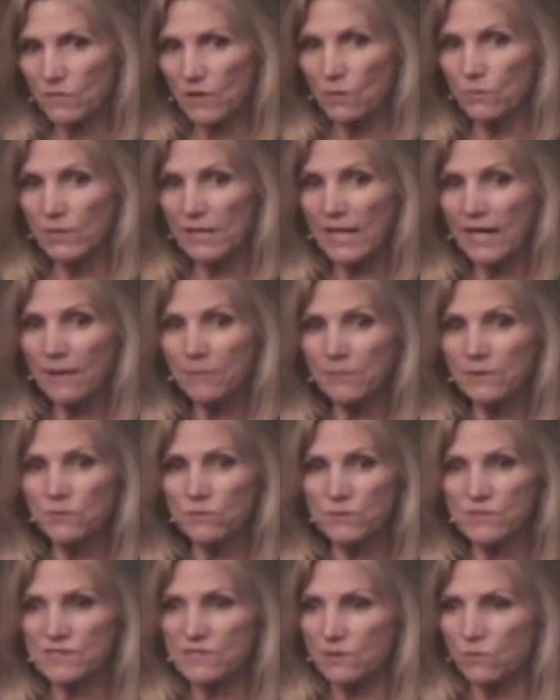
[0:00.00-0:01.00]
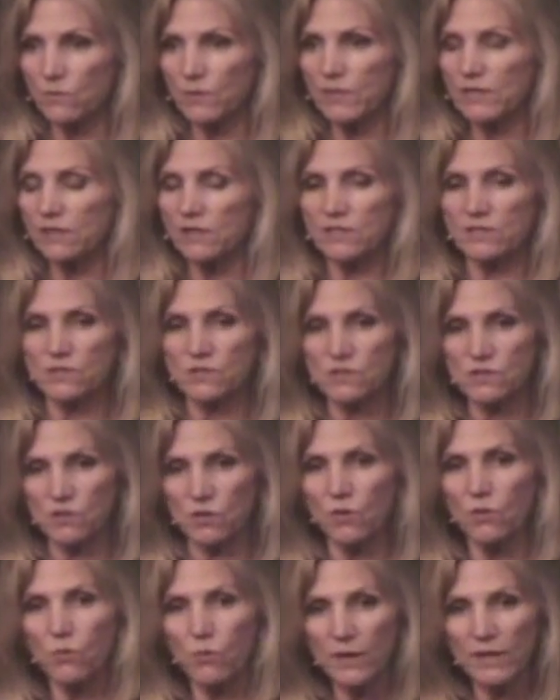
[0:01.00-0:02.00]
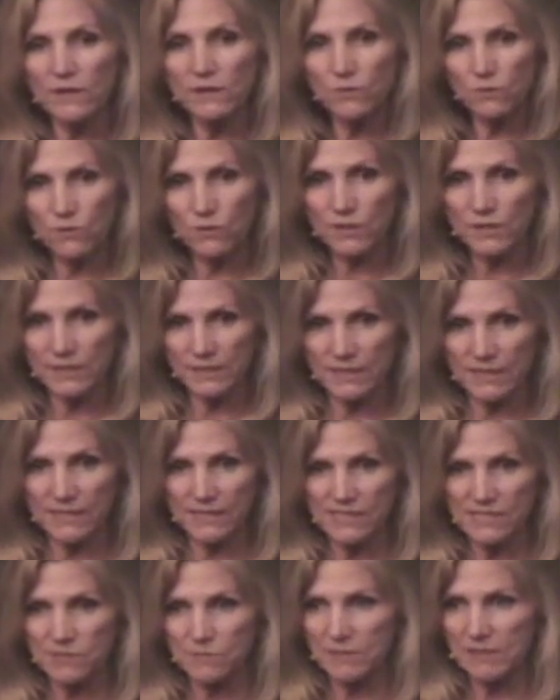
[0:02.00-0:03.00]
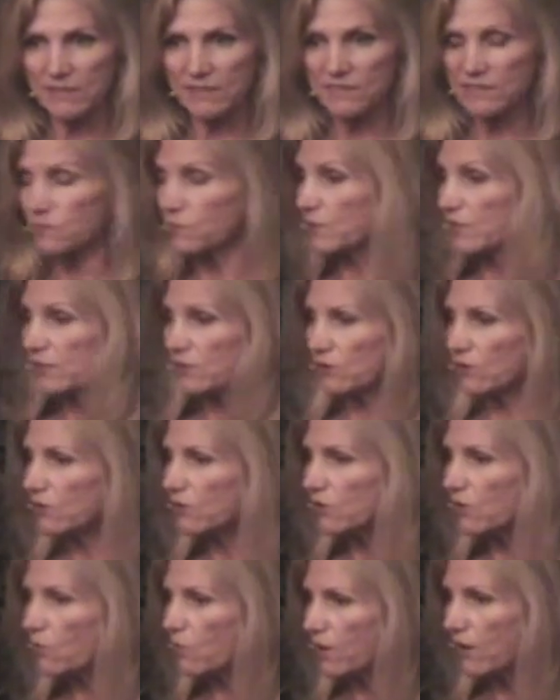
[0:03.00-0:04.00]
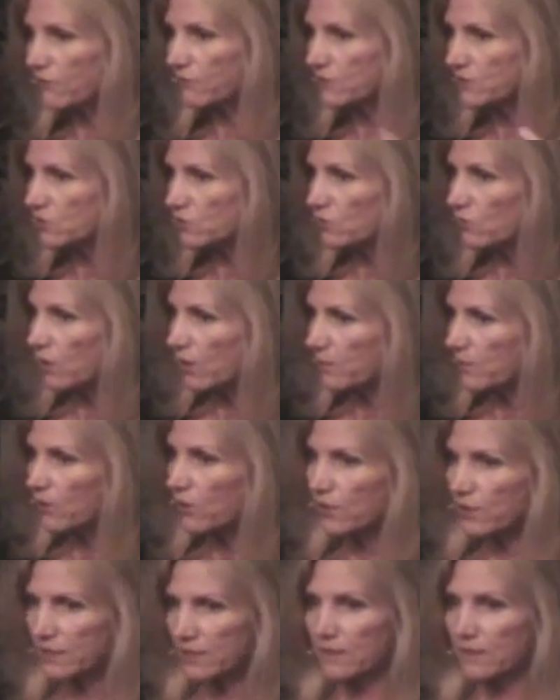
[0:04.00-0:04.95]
what happened was we got so well organized because we could all go off and do our part,